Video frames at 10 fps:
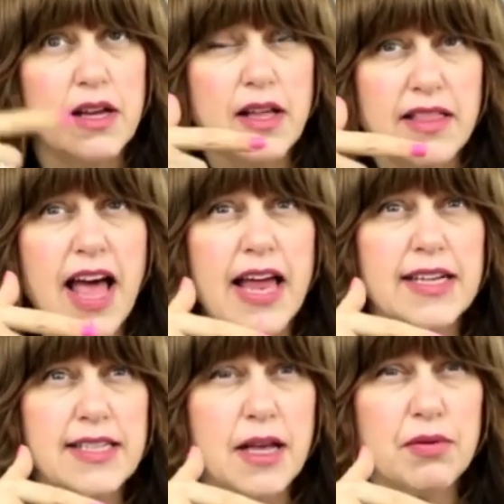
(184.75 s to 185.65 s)
that
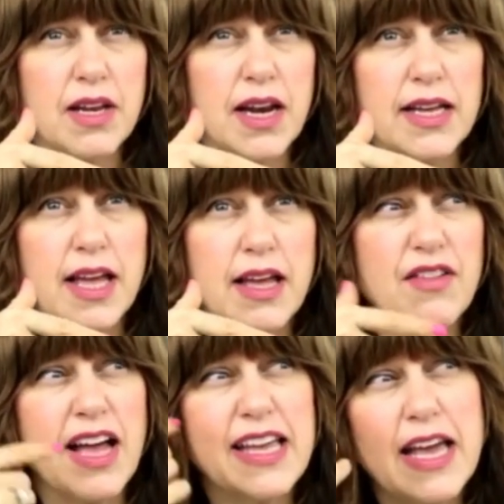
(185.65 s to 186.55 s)
example that i gave
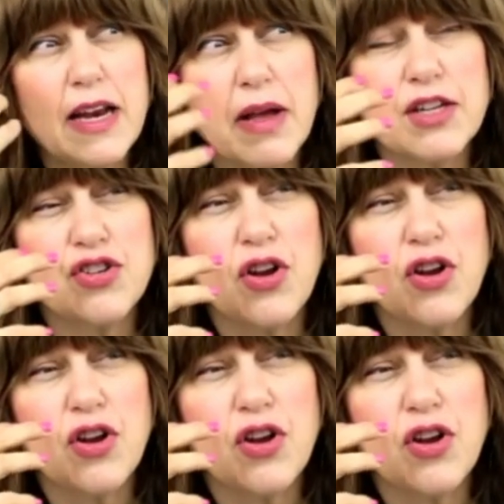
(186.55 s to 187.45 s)
i can't imagine on
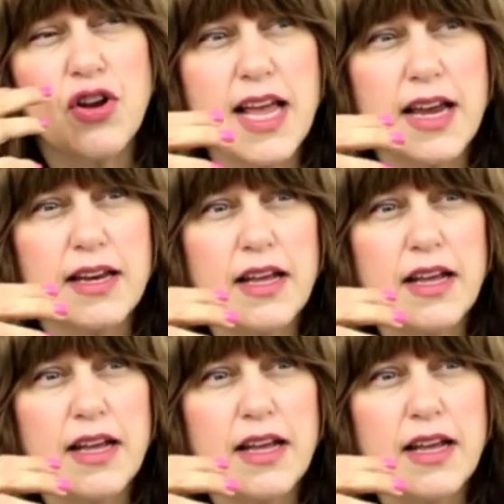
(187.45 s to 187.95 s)
a date